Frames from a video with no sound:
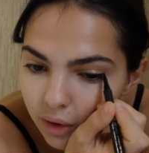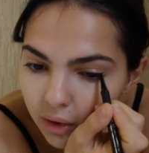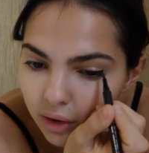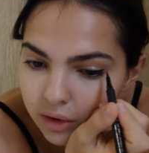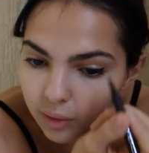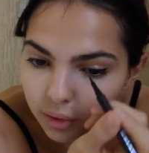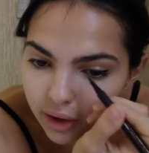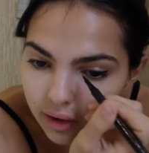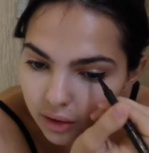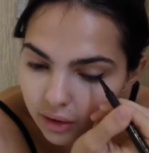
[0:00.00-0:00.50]

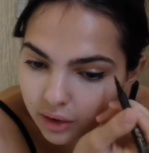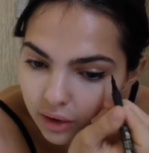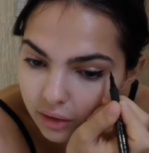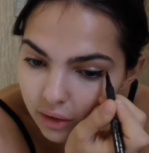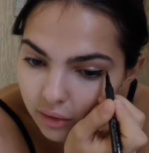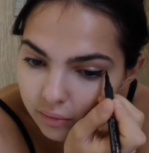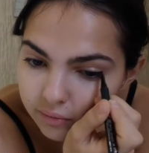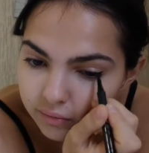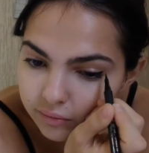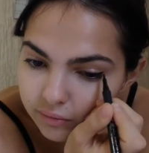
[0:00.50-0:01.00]

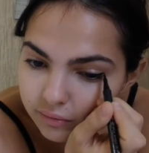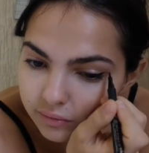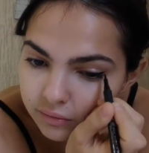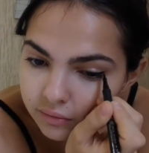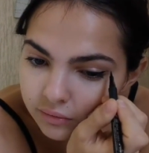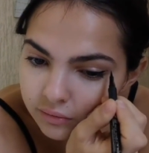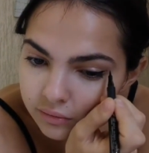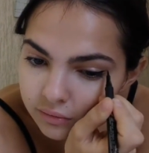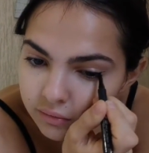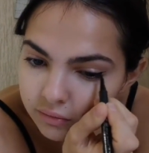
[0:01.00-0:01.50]

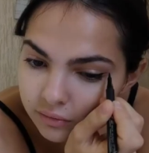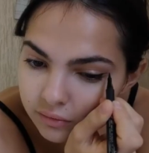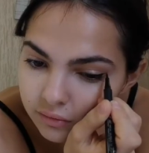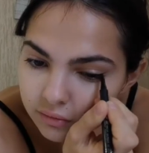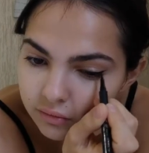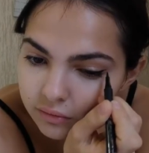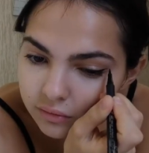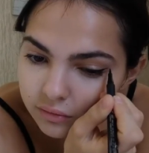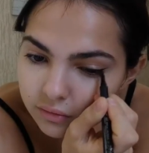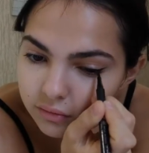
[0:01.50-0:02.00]

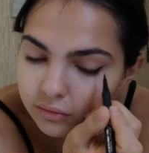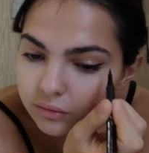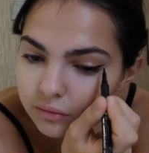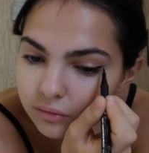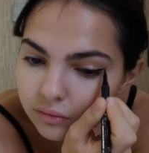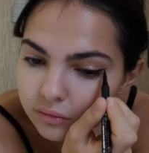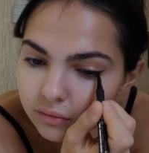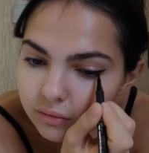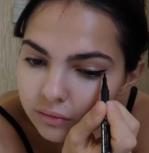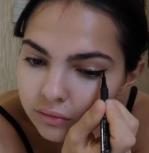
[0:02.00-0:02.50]

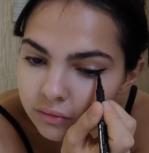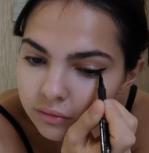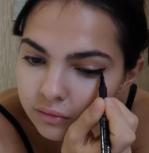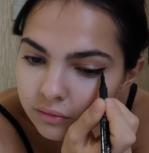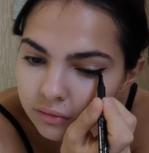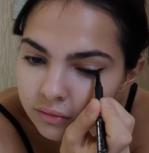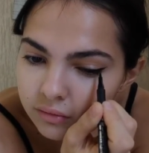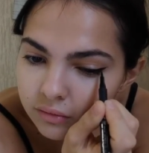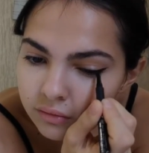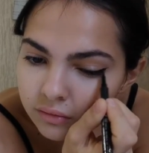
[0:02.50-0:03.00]

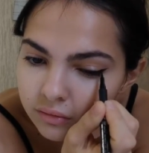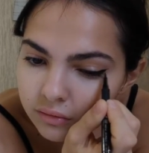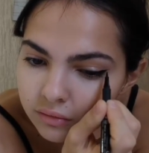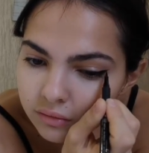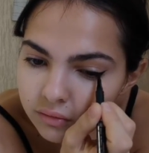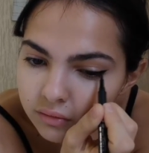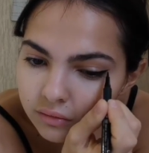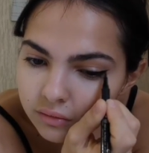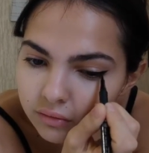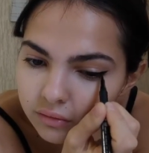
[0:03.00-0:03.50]

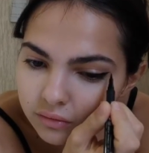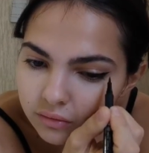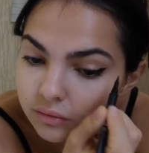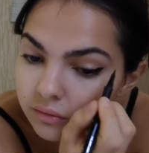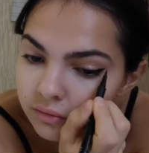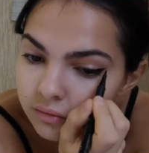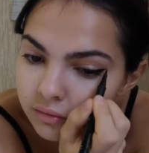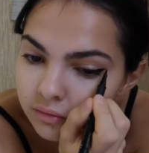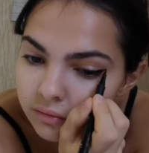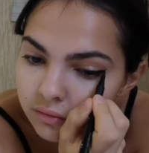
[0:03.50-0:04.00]

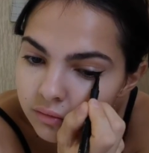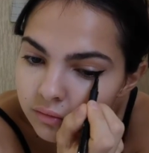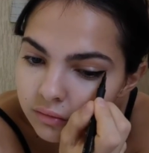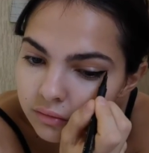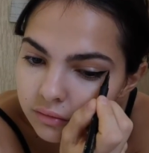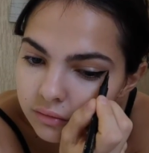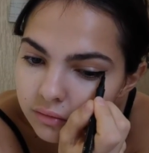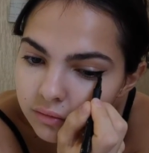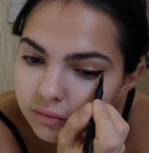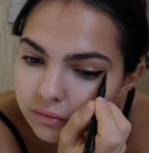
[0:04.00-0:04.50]

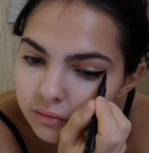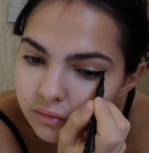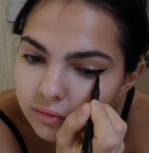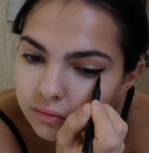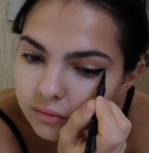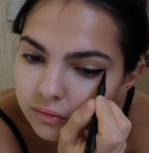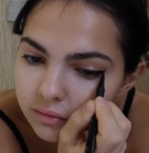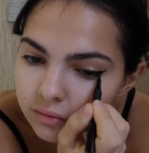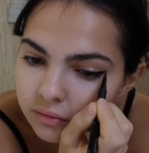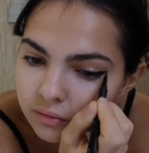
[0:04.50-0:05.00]

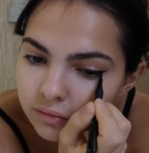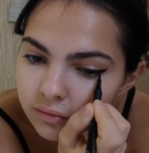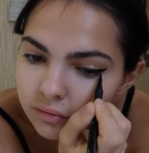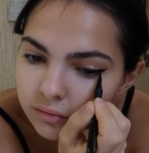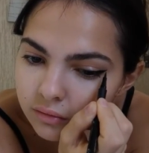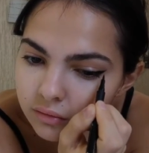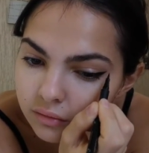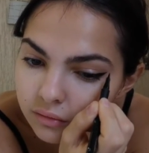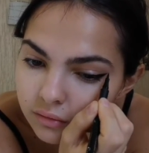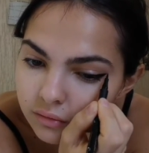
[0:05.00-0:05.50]

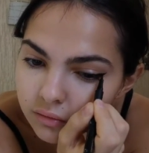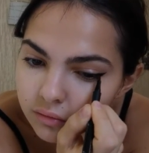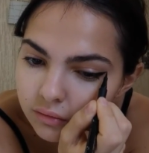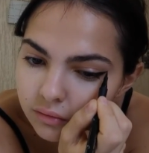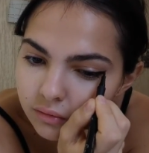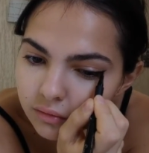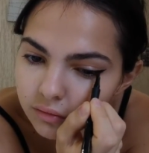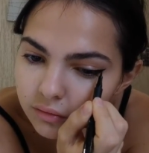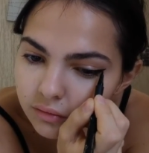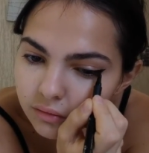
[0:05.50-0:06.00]

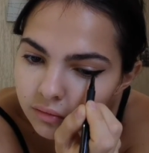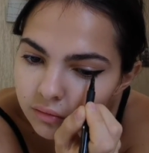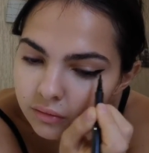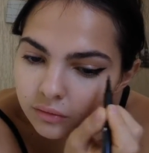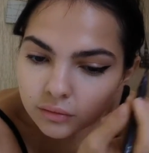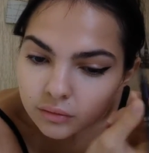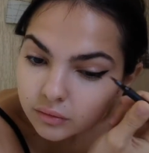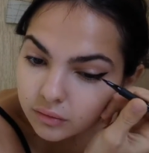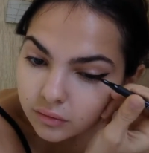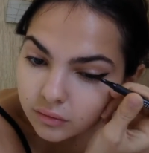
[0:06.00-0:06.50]

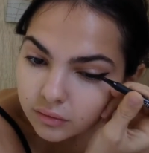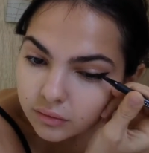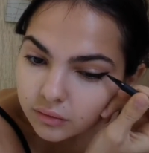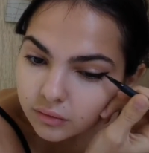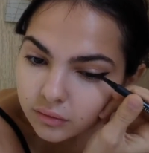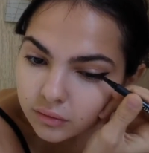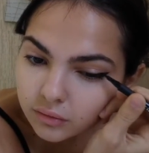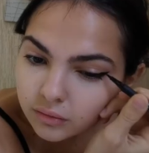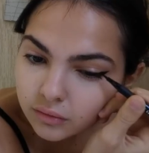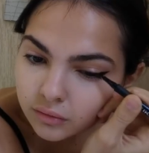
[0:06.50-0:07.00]

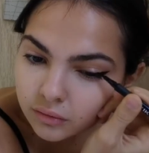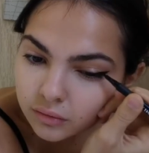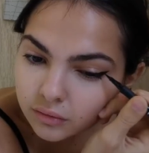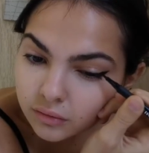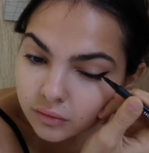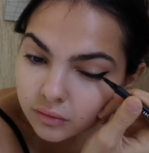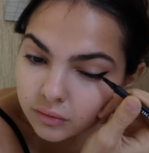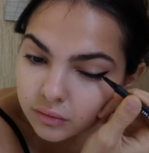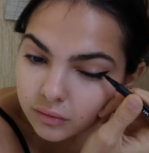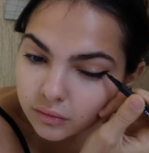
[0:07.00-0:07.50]

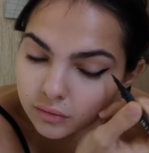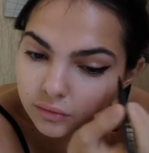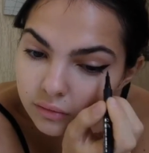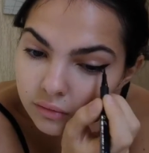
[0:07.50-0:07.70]
Nobody speaks.